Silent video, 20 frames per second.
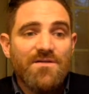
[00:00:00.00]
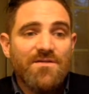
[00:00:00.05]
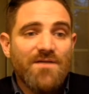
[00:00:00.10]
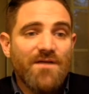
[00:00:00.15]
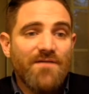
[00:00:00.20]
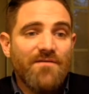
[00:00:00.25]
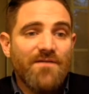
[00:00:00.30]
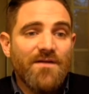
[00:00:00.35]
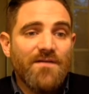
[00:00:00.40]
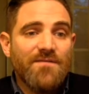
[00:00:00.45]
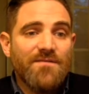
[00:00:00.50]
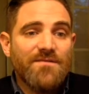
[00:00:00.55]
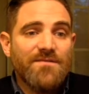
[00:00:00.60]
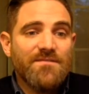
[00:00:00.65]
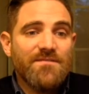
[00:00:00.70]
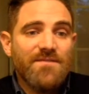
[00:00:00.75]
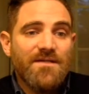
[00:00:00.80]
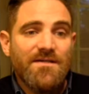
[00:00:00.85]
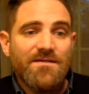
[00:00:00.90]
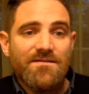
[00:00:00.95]
that variable to
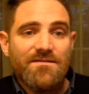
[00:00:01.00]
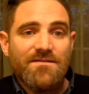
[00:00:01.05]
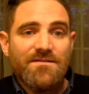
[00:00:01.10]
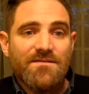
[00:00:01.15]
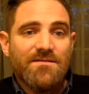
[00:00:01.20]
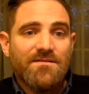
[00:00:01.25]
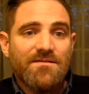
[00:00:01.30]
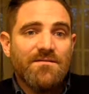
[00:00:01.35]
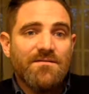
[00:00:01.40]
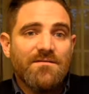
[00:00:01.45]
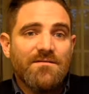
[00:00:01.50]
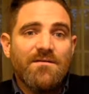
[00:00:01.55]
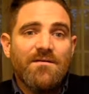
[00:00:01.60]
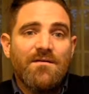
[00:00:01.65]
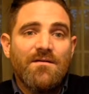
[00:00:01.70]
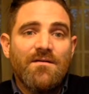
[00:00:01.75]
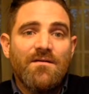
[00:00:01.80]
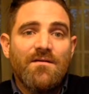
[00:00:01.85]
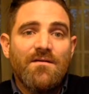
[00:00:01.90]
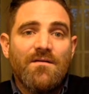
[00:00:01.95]
something else,
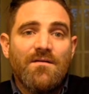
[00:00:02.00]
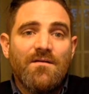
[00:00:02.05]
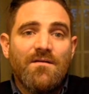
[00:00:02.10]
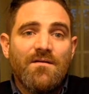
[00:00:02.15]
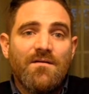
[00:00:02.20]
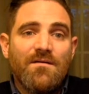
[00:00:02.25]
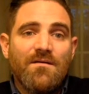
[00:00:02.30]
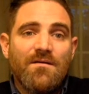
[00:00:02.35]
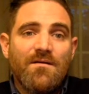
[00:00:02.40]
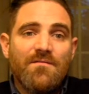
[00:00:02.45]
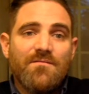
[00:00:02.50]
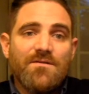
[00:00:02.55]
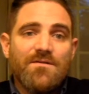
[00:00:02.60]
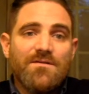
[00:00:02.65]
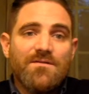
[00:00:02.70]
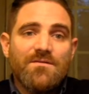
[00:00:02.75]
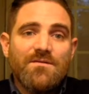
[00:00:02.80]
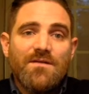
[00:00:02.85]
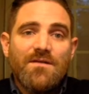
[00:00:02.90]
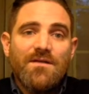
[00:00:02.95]
I
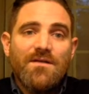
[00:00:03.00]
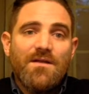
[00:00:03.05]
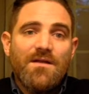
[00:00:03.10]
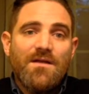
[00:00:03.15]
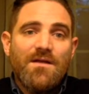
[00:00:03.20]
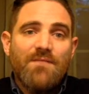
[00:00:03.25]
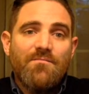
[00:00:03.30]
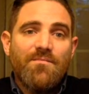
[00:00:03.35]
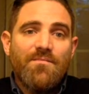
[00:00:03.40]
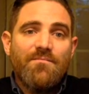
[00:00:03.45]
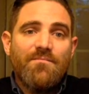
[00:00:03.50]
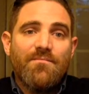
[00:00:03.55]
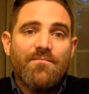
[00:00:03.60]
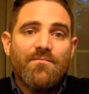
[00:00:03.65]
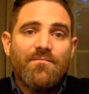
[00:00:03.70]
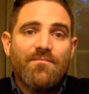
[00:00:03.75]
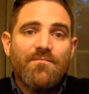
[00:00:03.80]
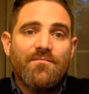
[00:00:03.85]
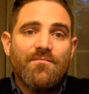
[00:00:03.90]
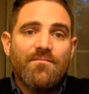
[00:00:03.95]
want to eat a
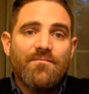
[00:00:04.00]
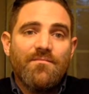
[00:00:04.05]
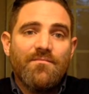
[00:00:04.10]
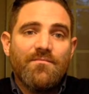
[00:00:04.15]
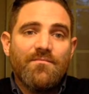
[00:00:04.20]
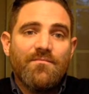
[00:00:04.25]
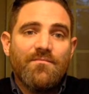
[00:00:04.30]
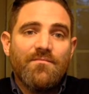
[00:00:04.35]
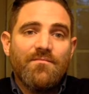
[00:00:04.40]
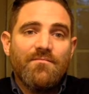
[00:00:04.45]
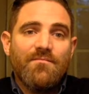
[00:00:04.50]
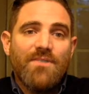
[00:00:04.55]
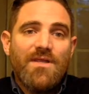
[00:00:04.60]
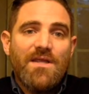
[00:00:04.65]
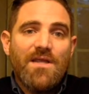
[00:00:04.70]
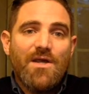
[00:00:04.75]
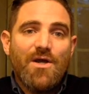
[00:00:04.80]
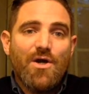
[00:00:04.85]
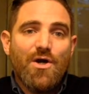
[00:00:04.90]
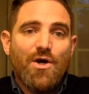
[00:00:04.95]

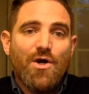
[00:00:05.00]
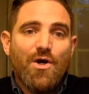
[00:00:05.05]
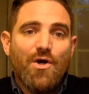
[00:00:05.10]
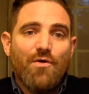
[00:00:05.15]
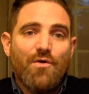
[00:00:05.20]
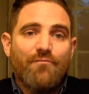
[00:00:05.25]
beer.